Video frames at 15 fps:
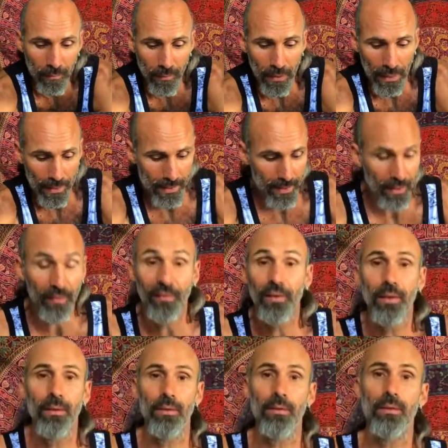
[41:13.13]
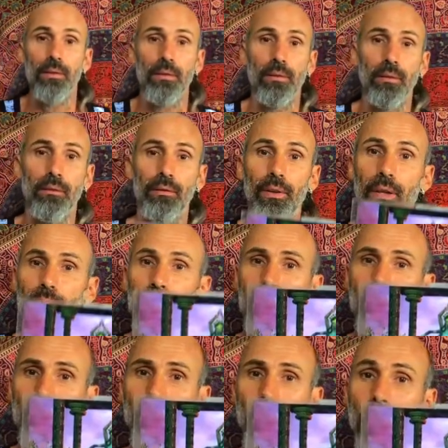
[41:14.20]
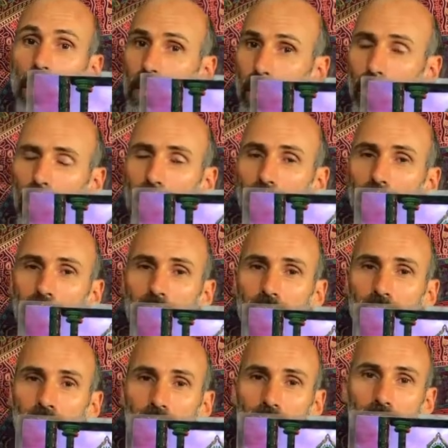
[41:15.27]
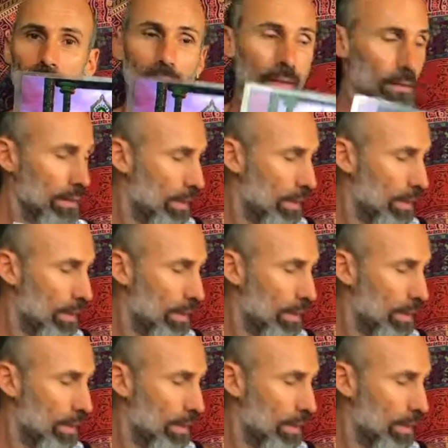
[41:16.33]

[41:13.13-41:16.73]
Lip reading: let's say Venus. Venus as a planet is a